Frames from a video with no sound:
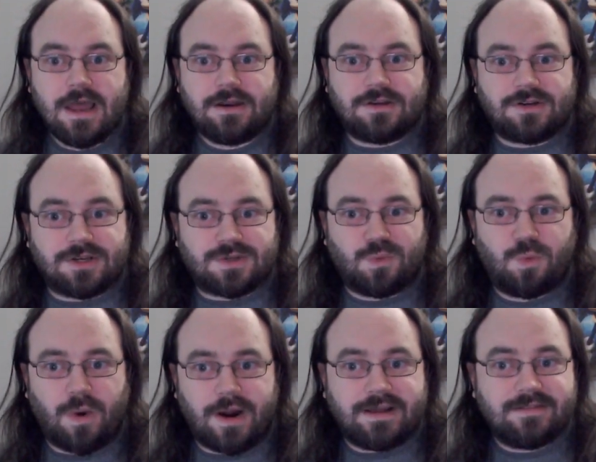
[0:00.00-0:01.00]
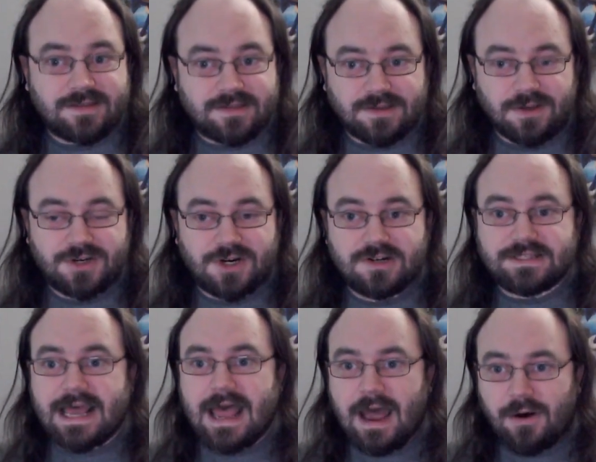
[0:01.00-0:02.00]
to just wanting the
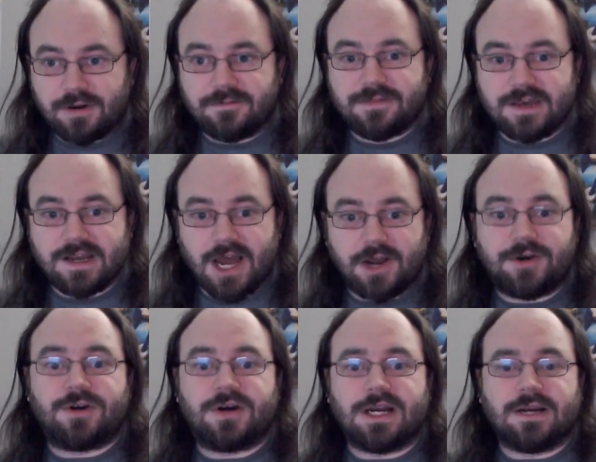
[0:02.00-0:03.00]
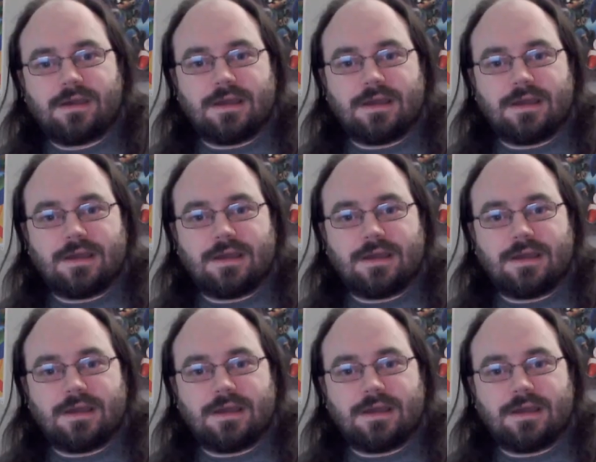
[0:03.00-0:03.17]
soldiers out of the country.